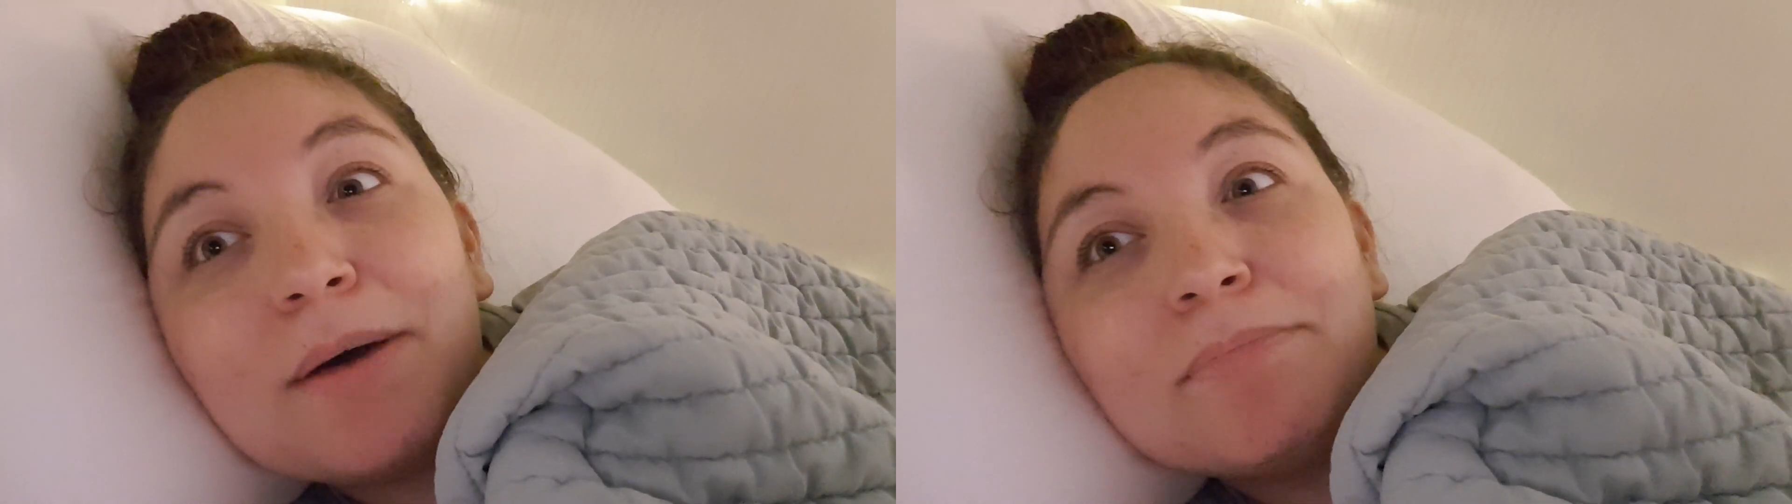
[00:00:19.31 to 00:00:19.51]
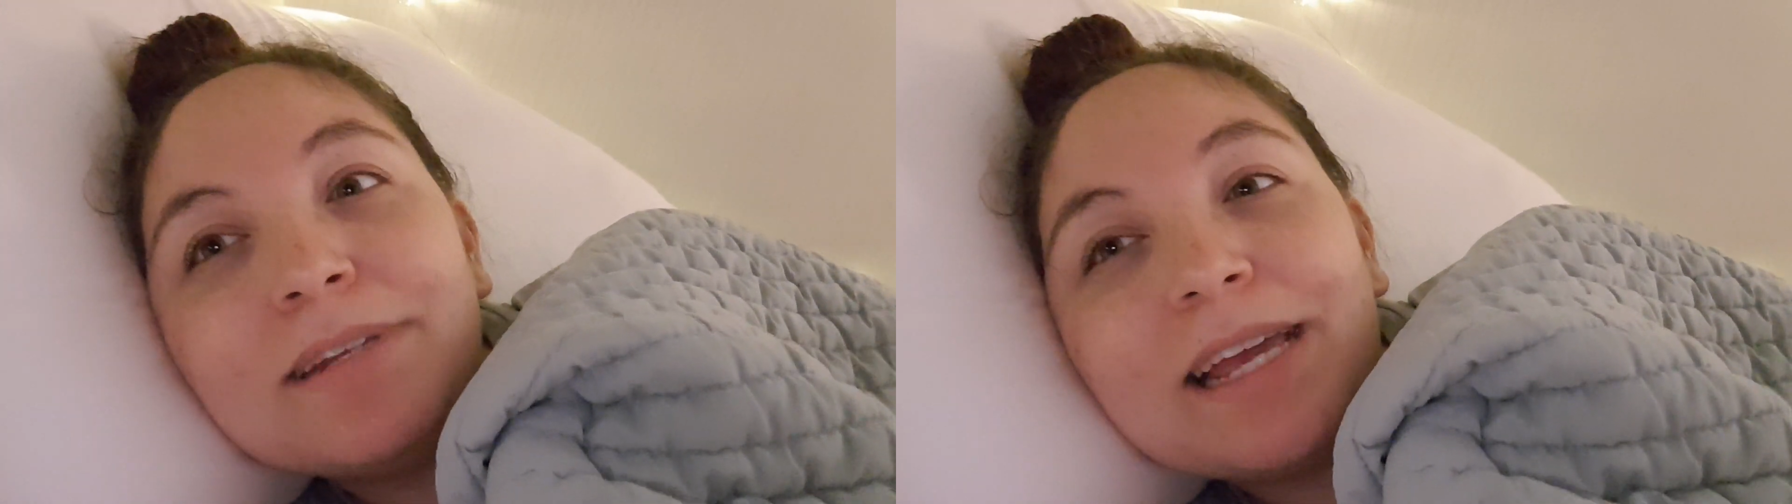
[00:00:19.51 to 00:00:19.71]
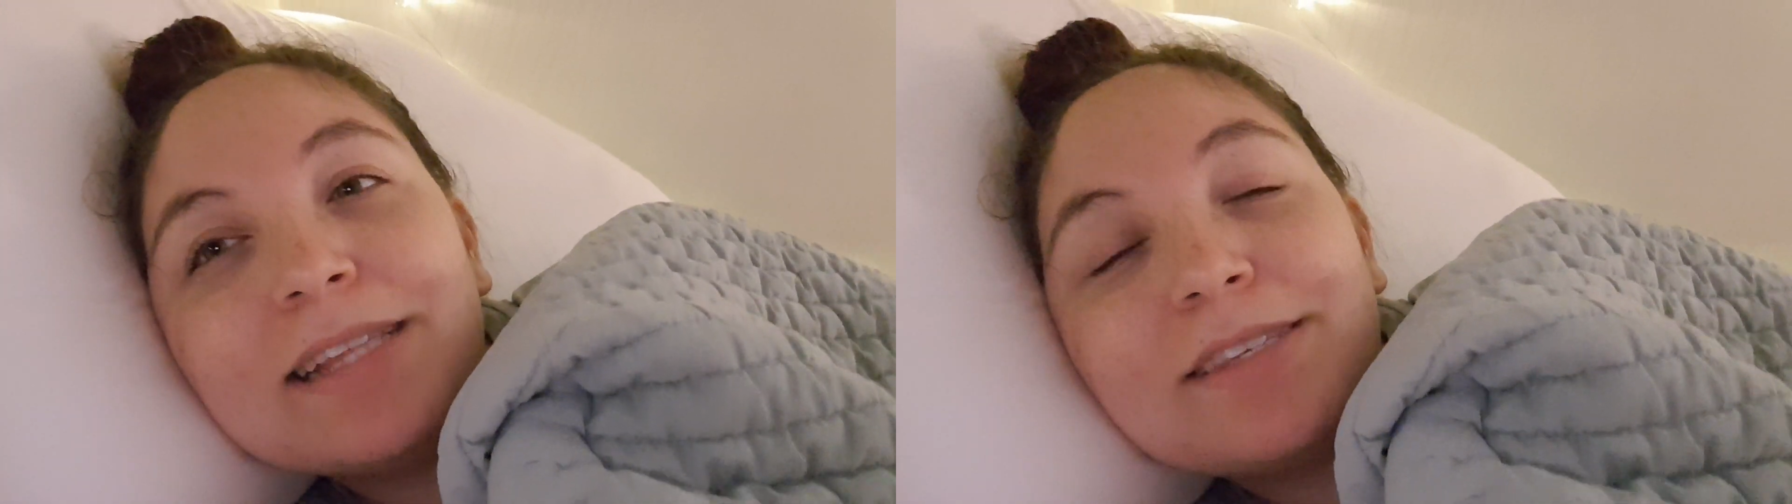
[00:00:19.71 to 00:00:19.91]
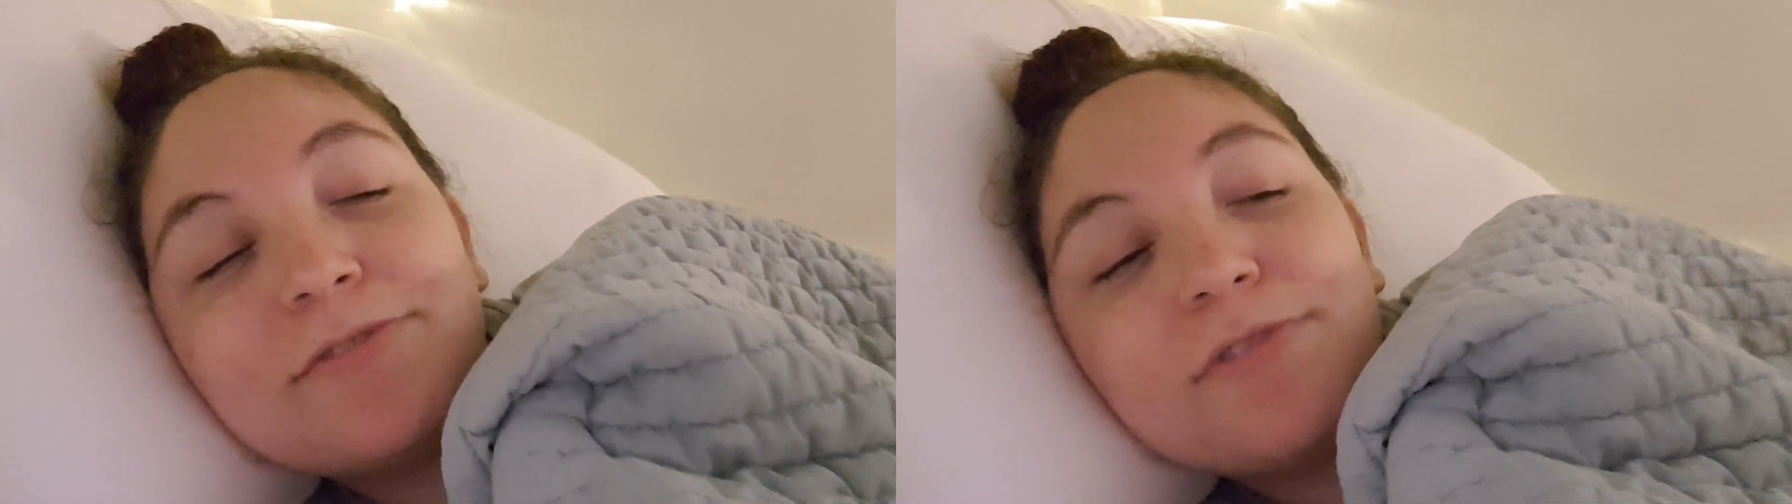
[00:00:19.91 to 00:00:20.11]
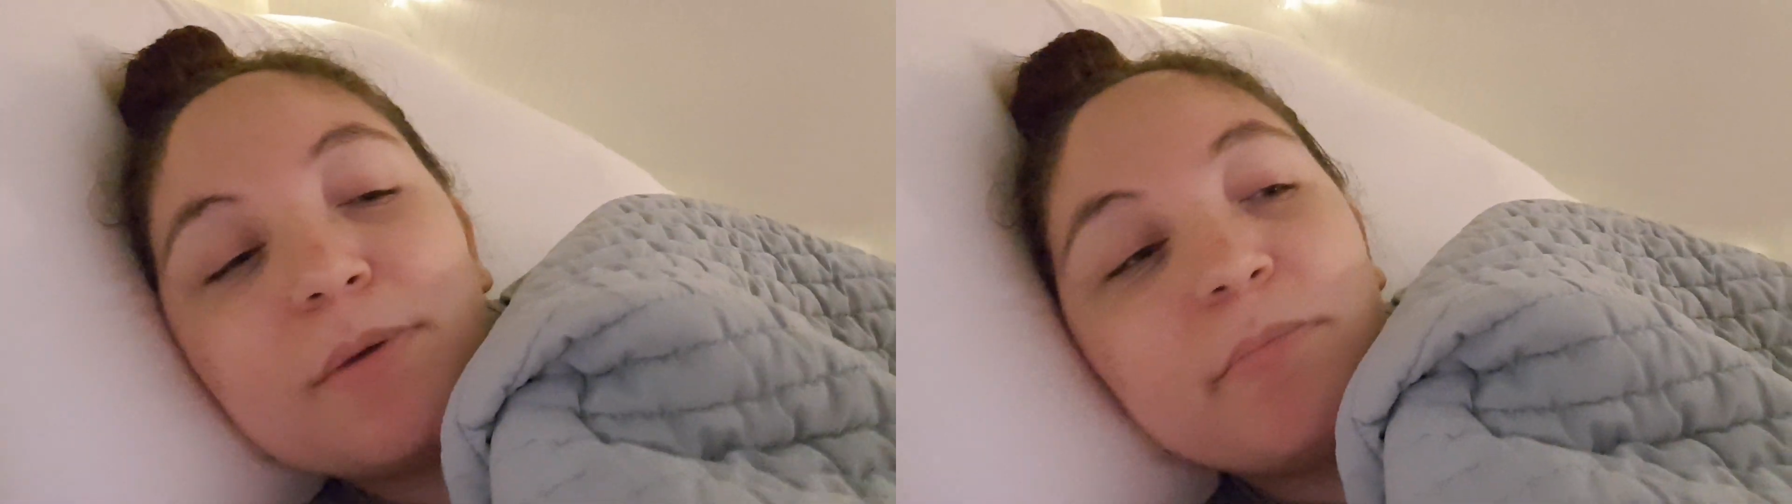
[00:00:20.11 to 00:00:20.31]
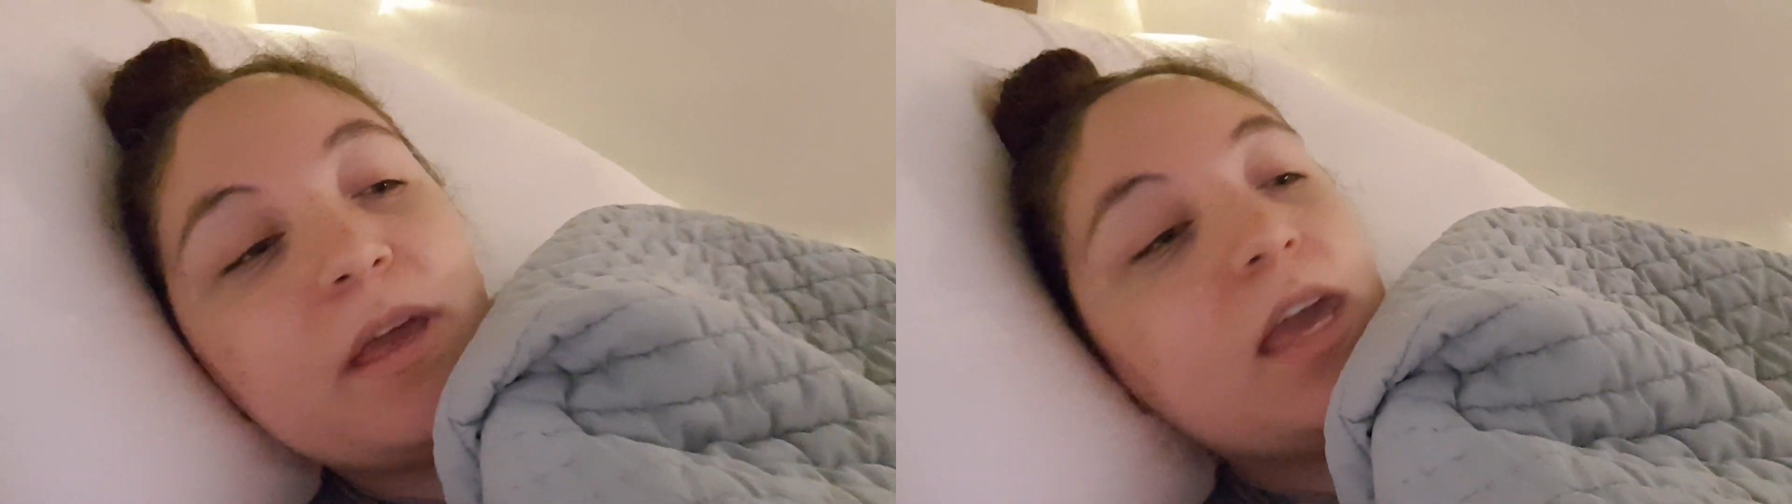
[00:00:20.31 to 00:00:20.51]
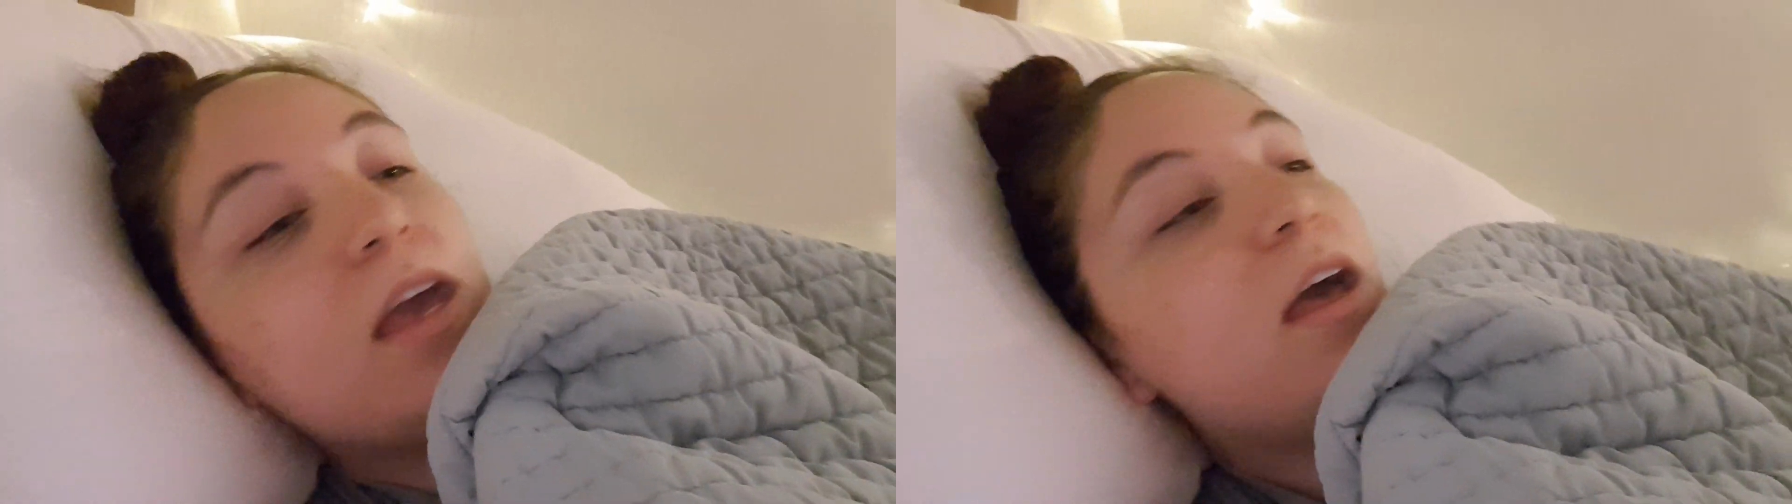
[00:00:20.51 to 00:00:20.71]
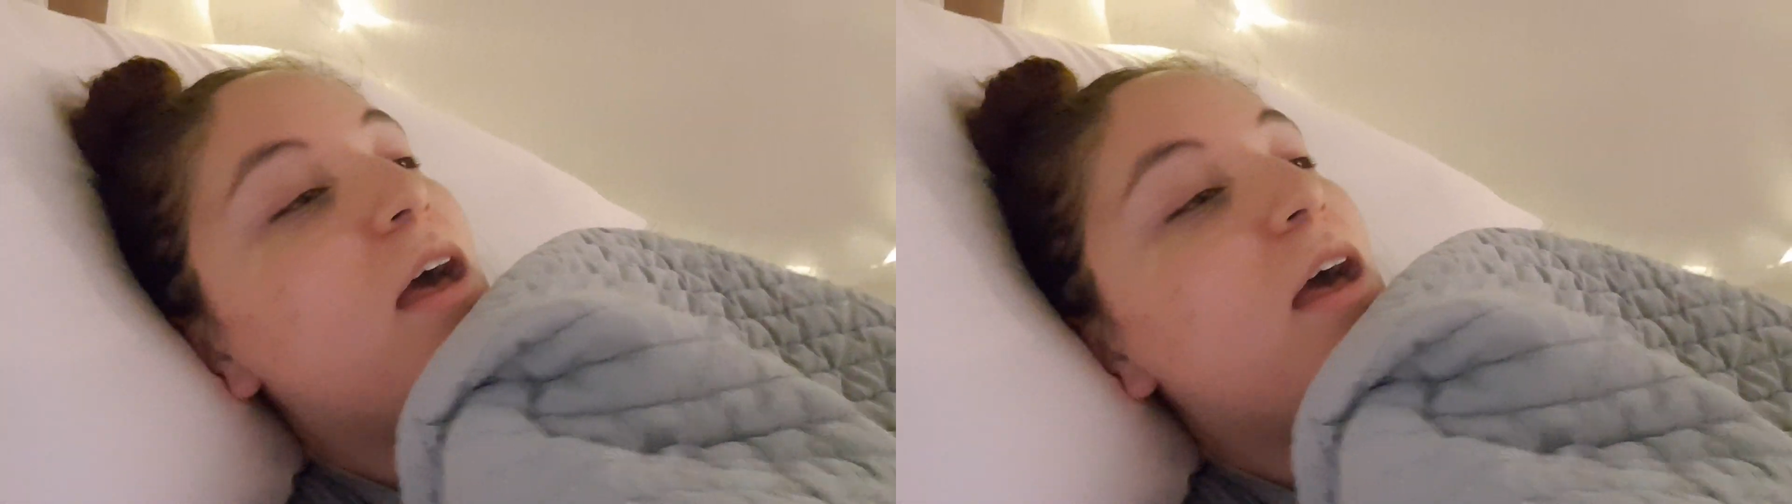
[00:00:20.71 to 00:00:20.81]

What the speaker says: updates from me,